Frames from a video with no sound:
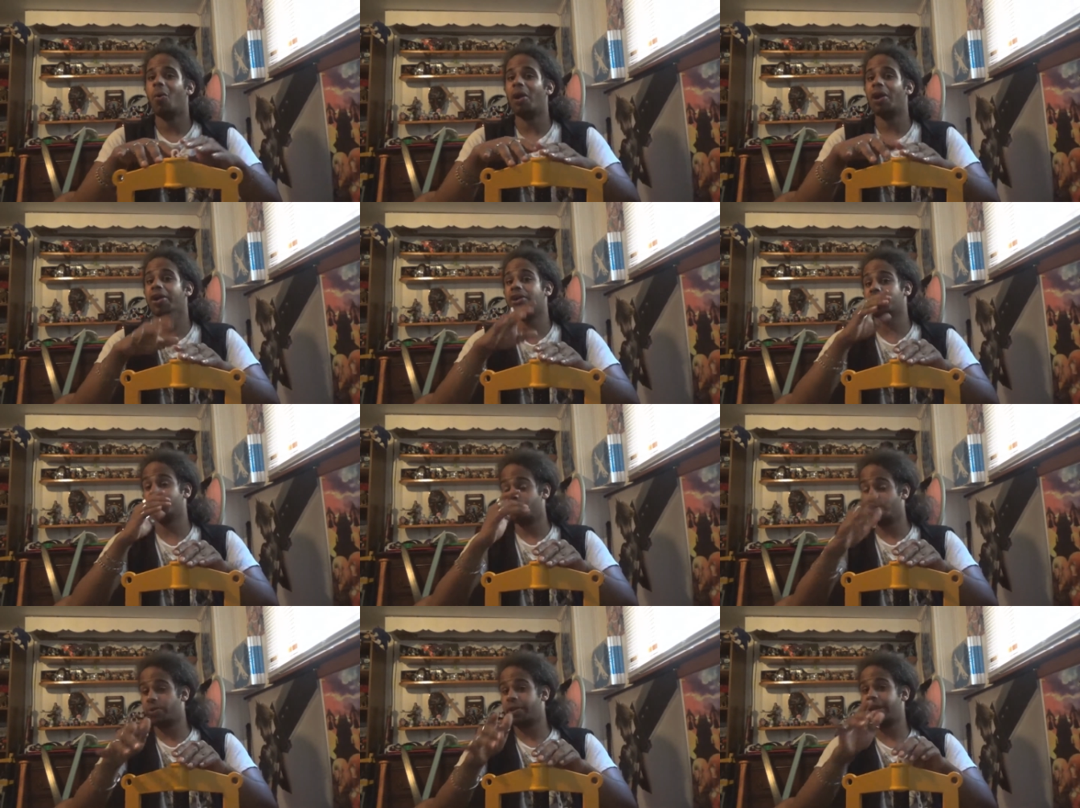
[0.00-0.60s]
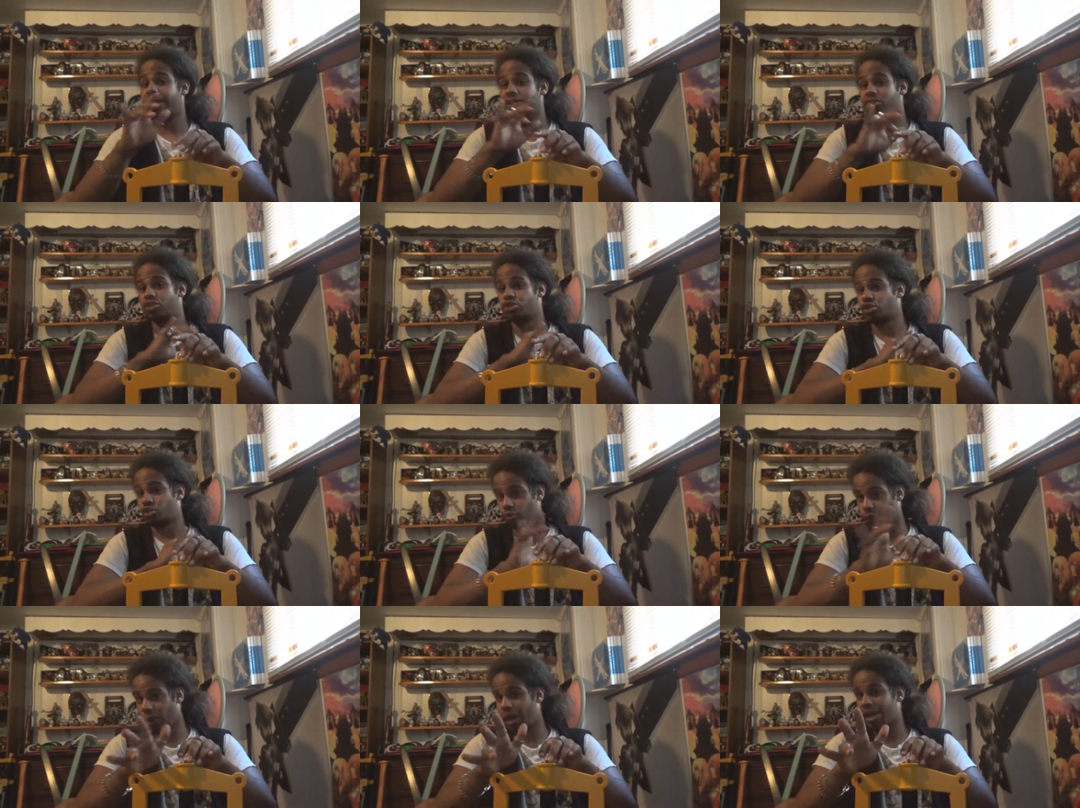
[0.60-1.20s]
where you can
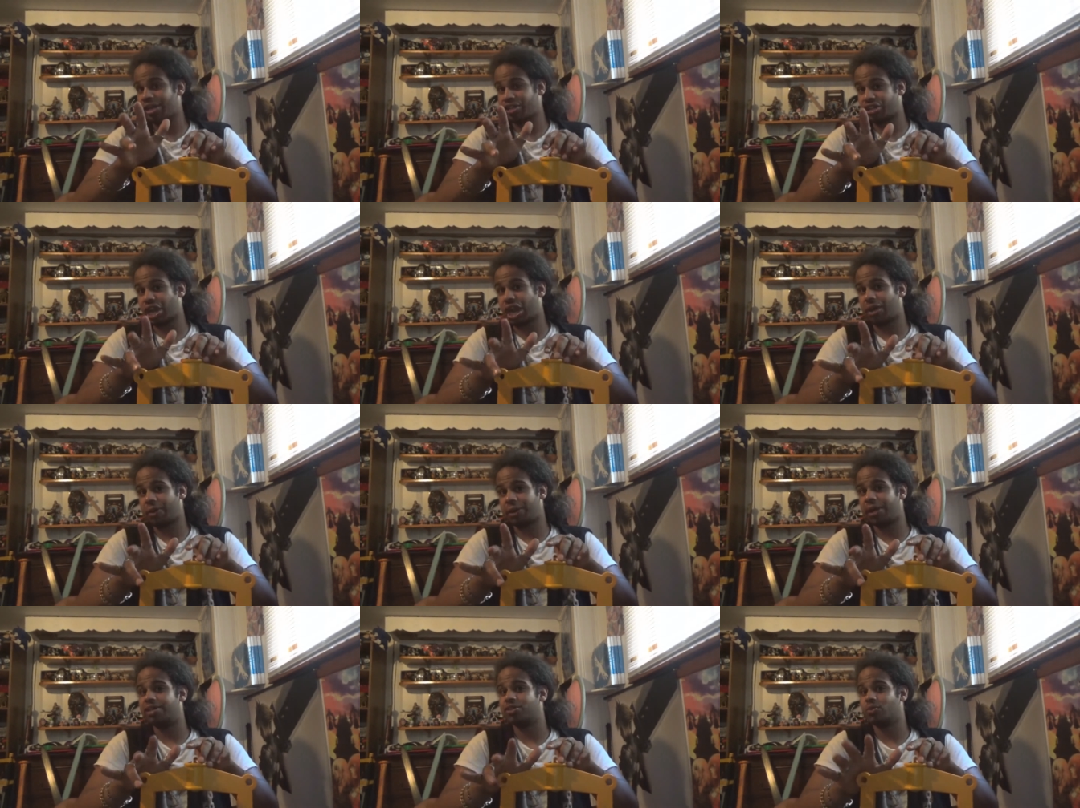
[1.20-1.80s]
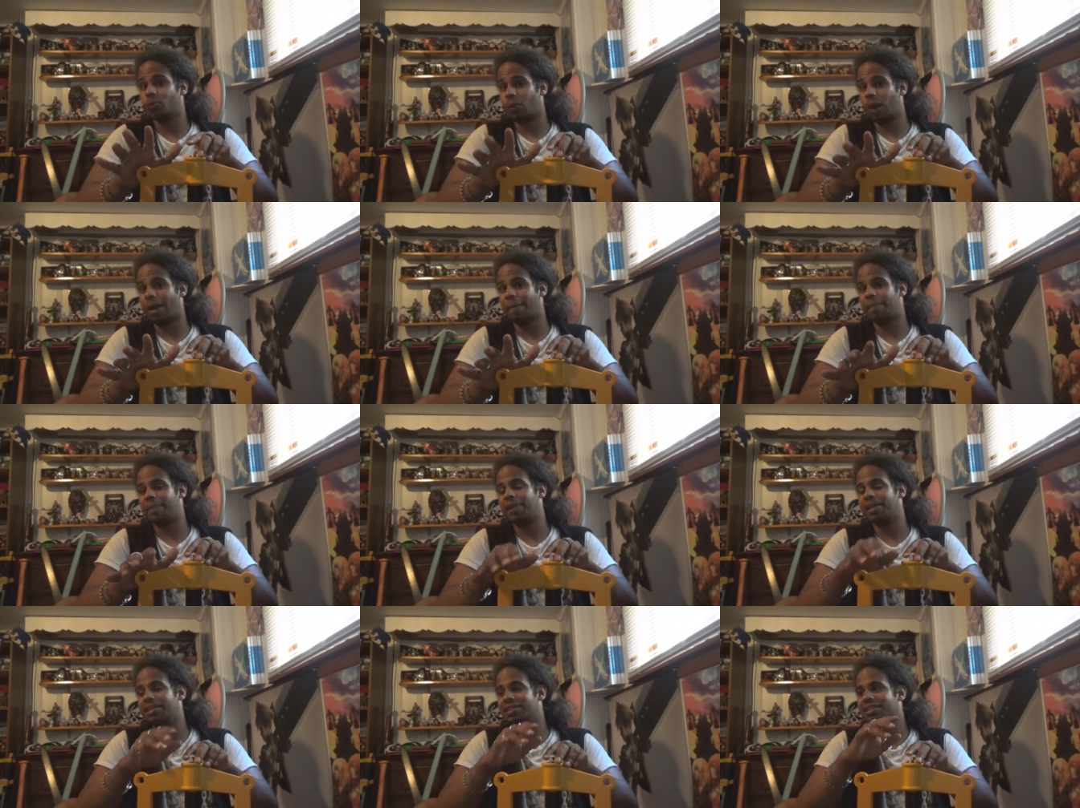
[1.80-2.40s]
switch out his
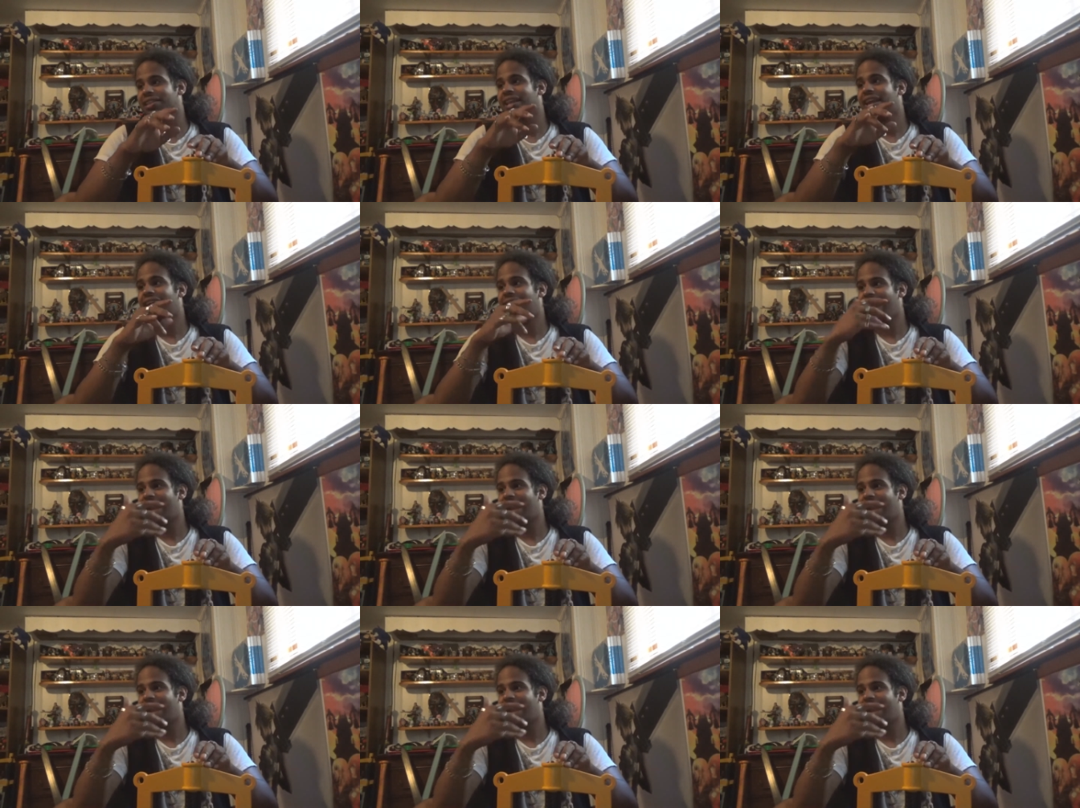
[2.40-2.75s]
weapons